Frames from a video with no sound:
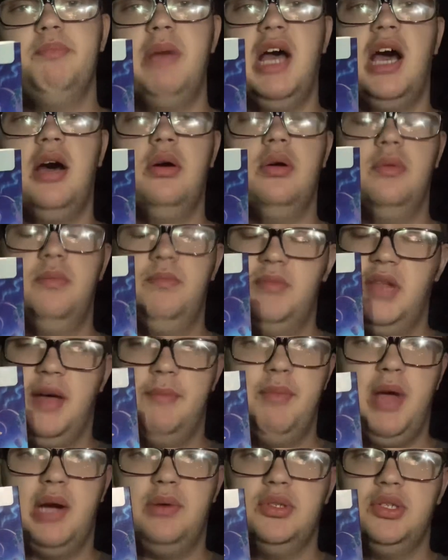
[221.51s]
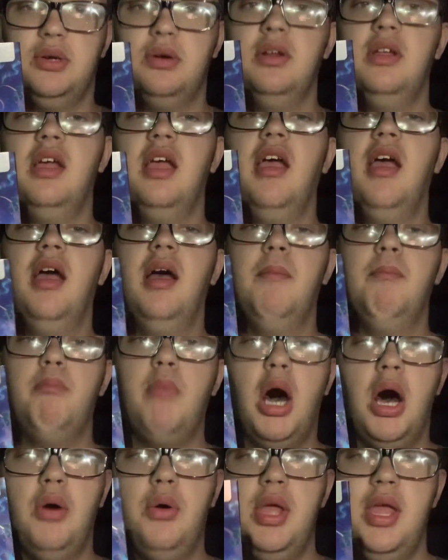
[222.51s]
Bow, not Bowser,
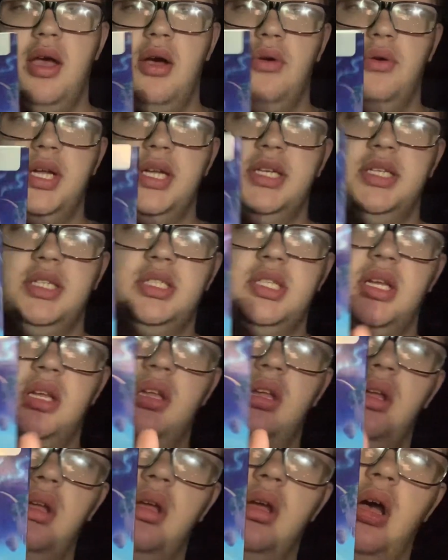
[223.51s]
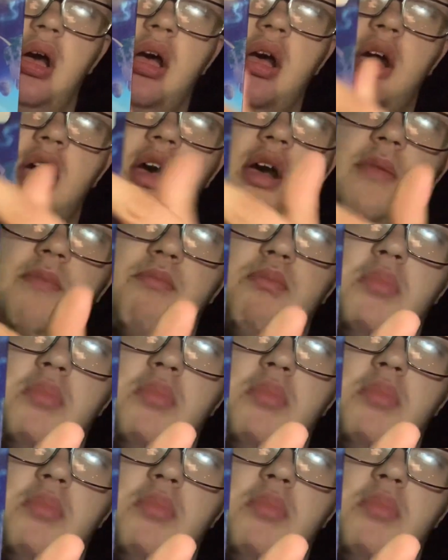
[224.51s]
Mario is, um,